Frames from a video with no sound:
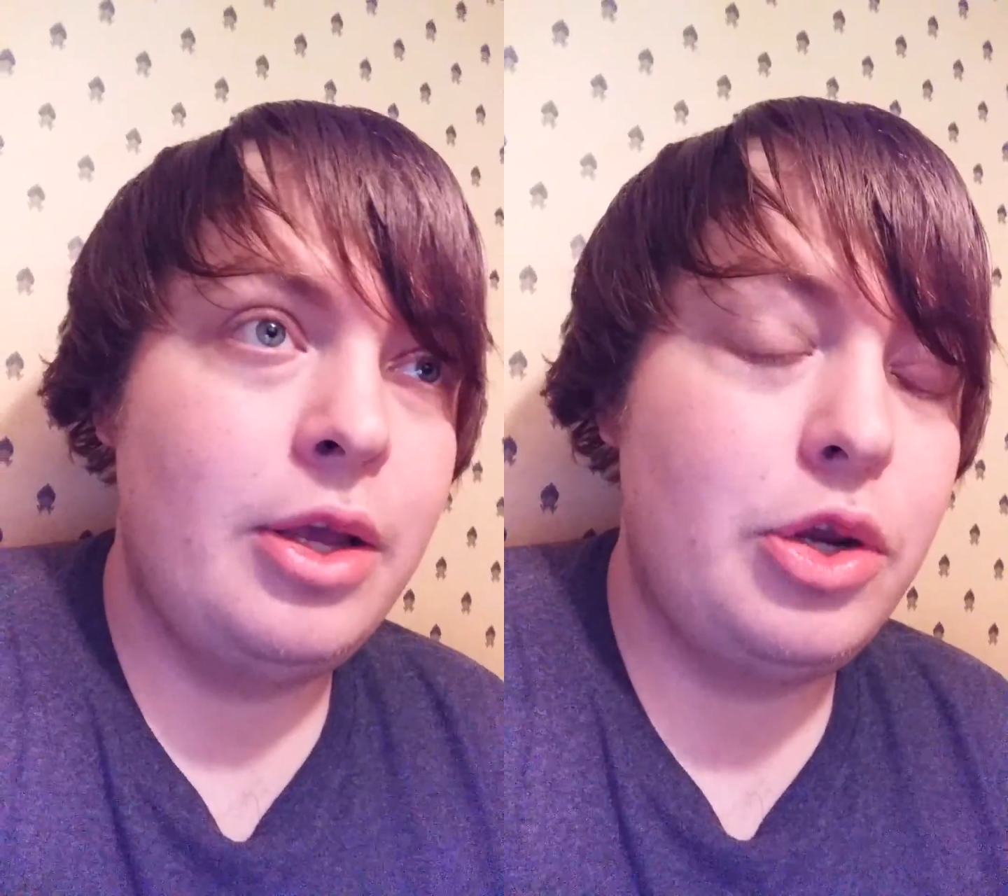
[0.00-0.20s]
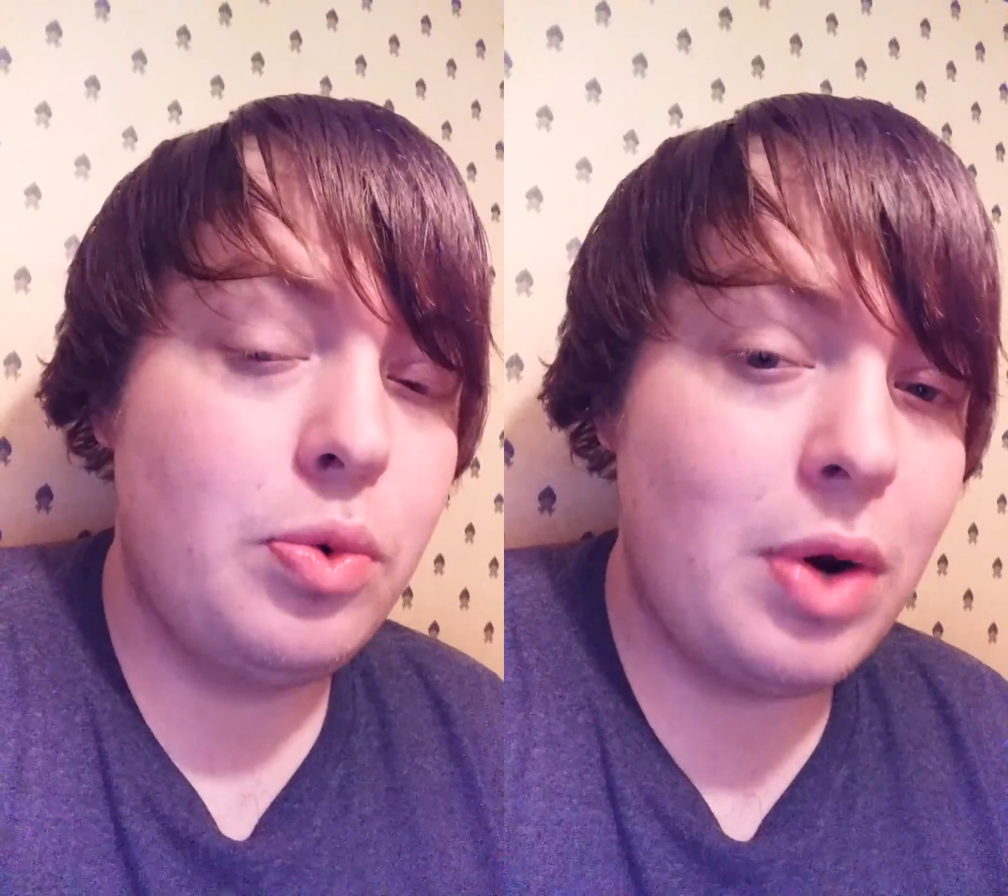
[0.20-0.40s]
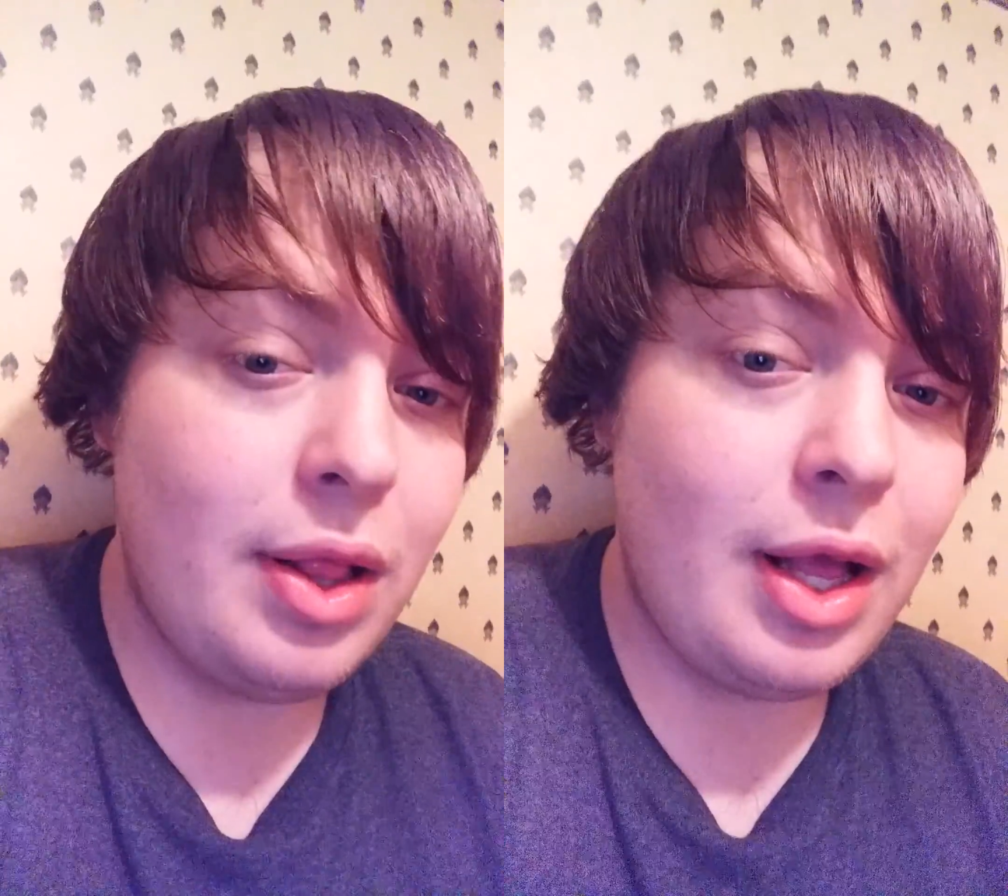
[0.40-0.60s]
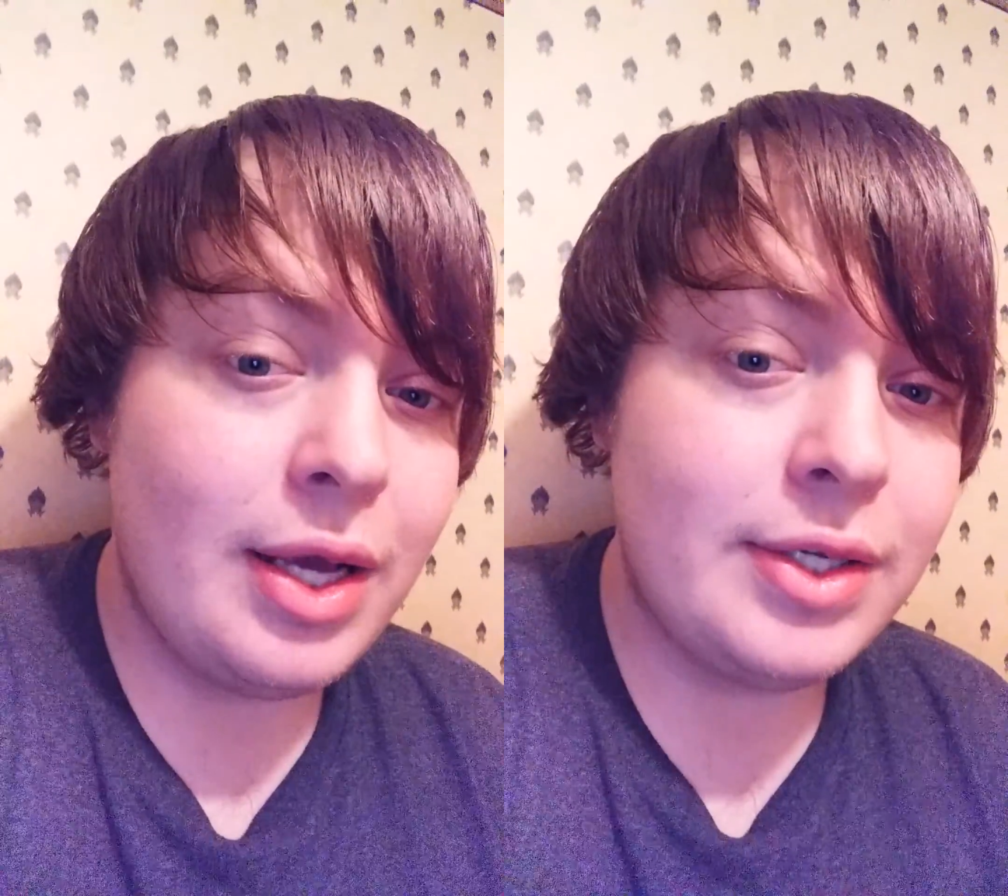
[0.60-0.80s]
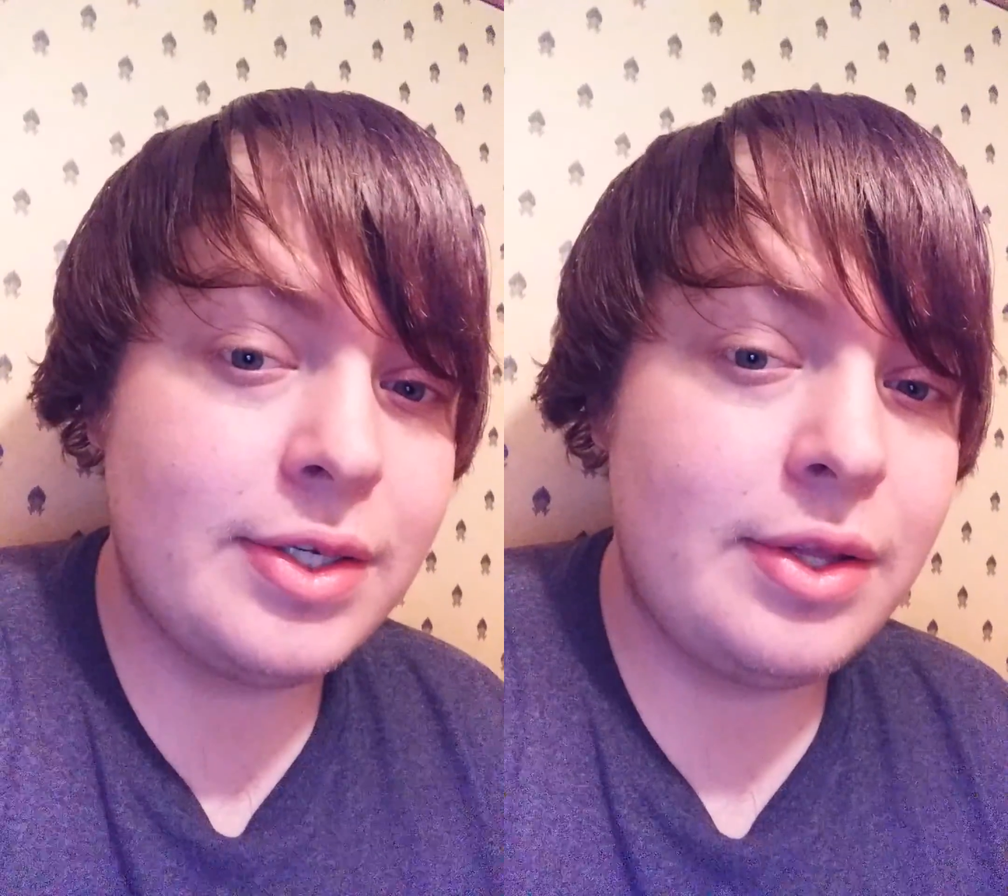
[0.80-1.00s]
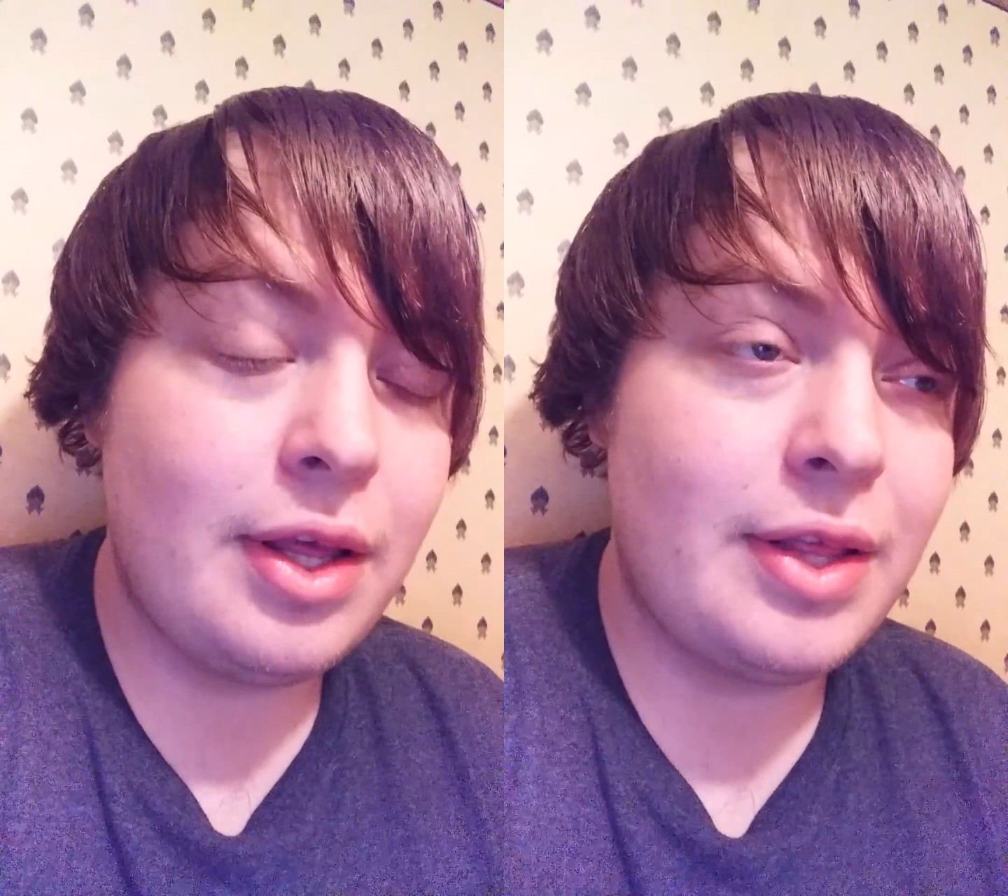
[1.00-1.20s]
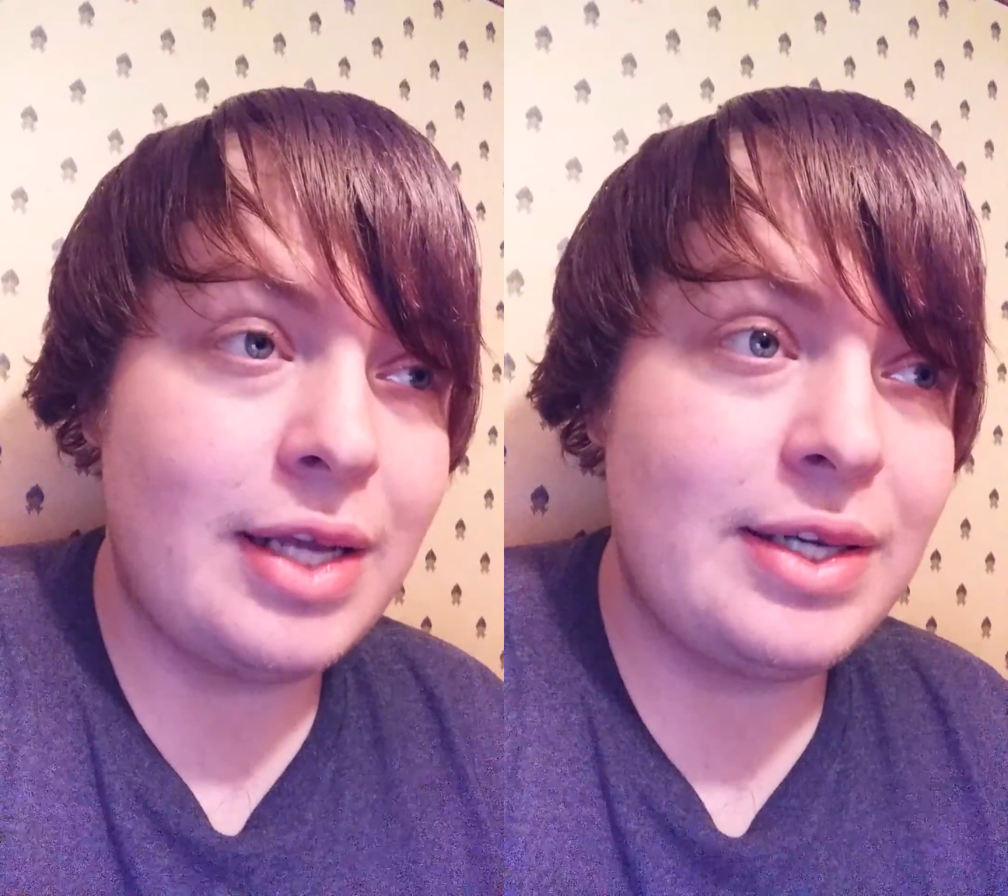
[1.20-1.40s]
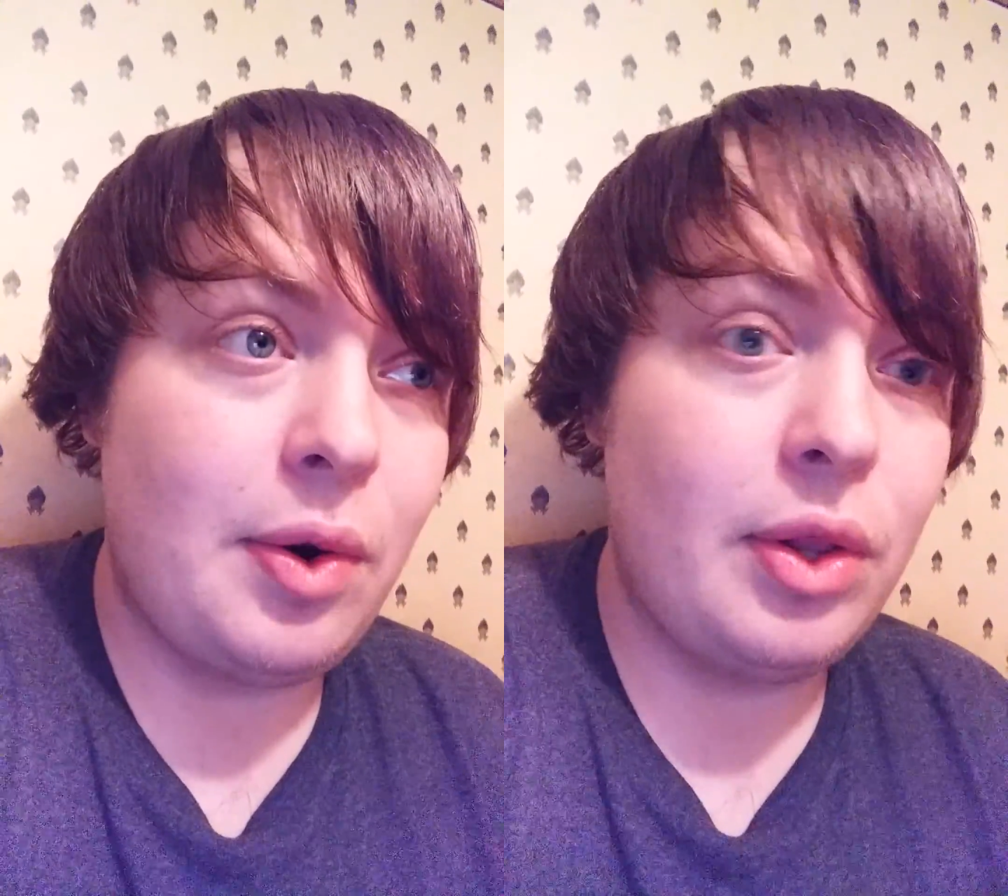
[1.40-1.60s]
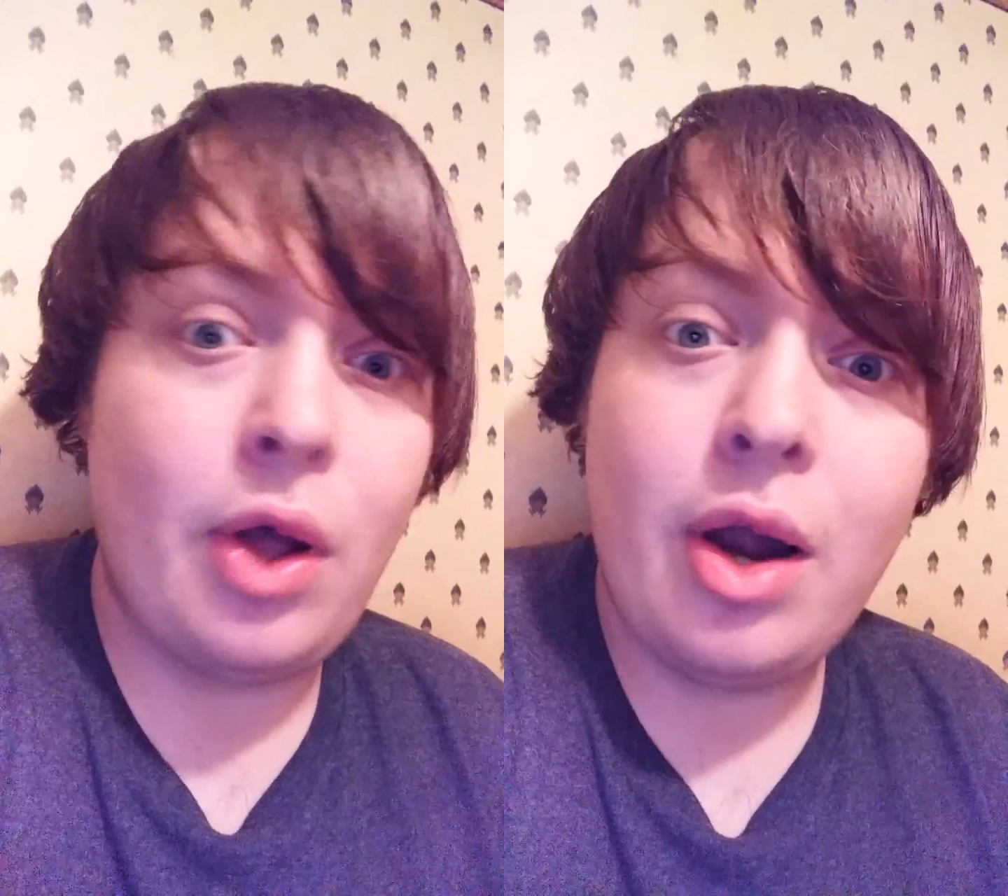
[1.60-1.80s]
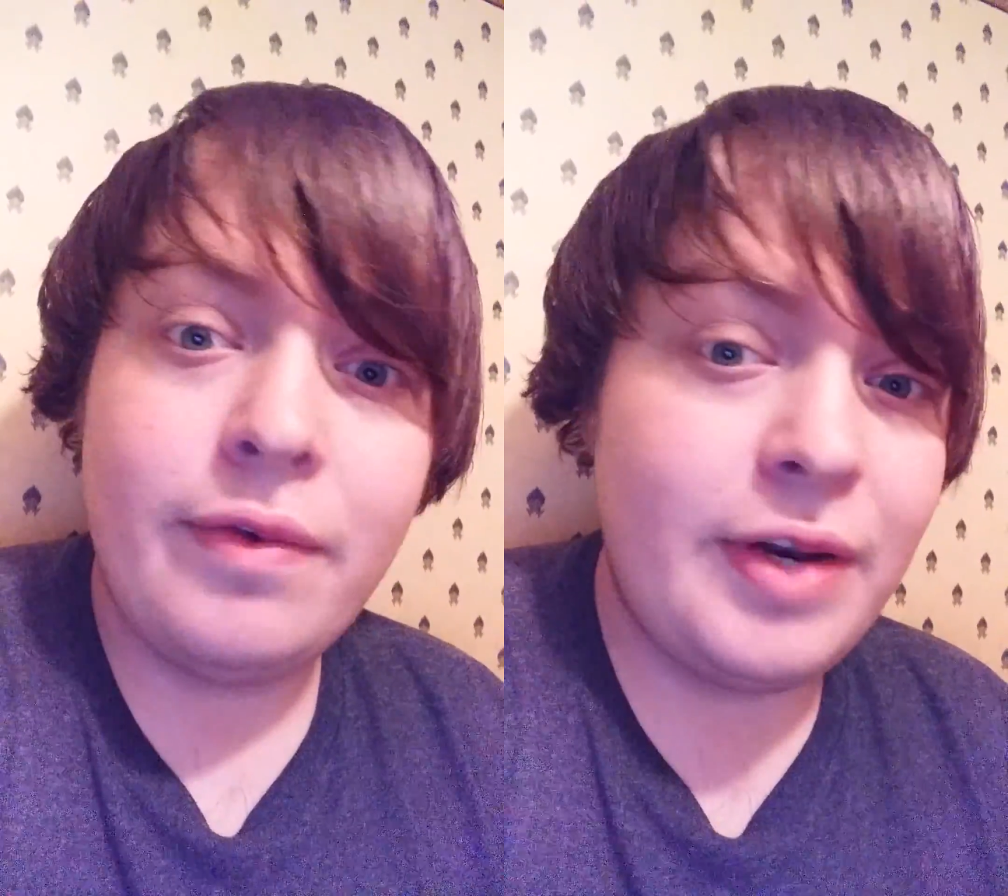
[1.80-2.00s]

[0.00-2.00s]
You realize that that's how a lot of